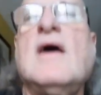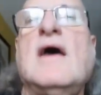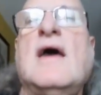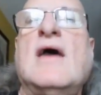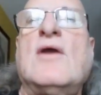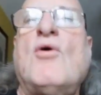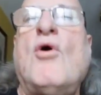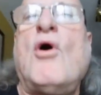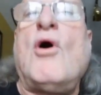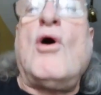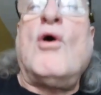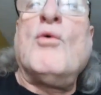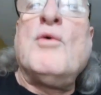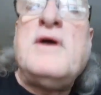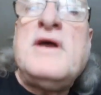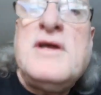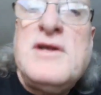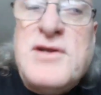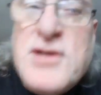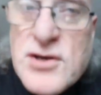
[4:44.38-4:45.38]
And all
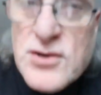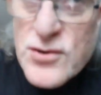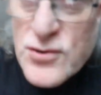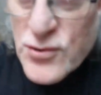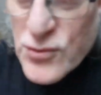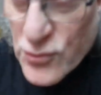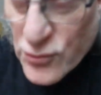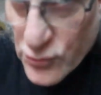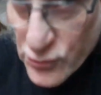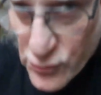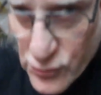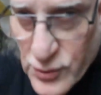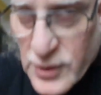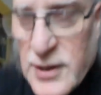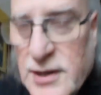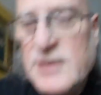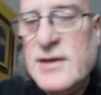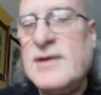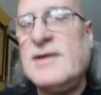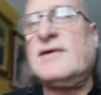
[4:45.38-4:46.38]
we do
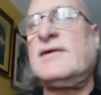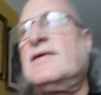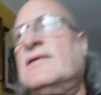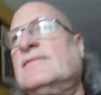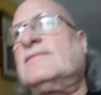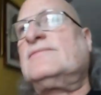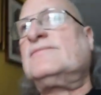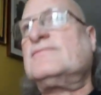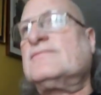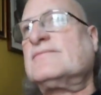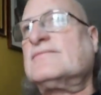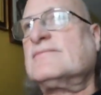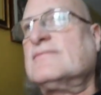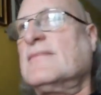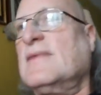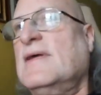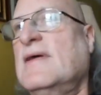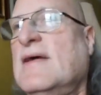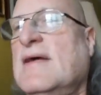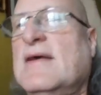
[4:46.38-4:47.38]

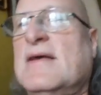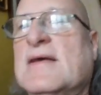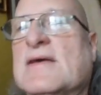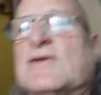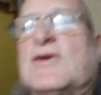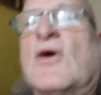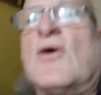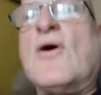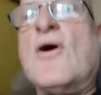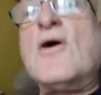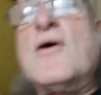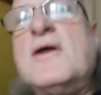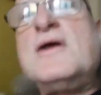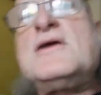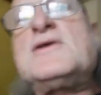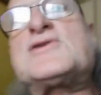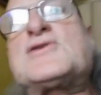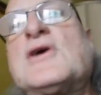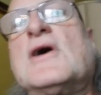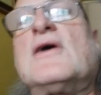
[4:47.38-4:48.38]
is hurt
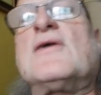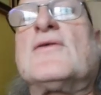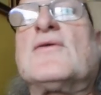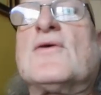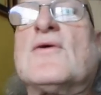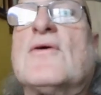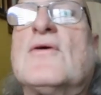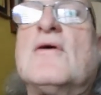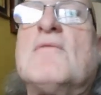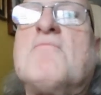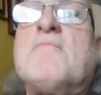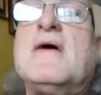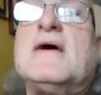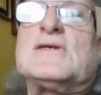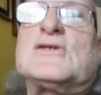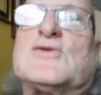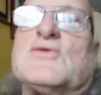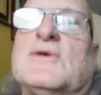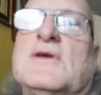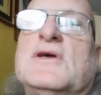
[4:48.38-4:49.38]
each other and
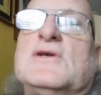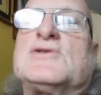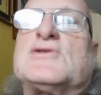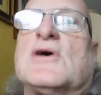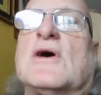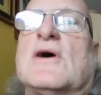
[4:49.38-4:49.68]
mess with each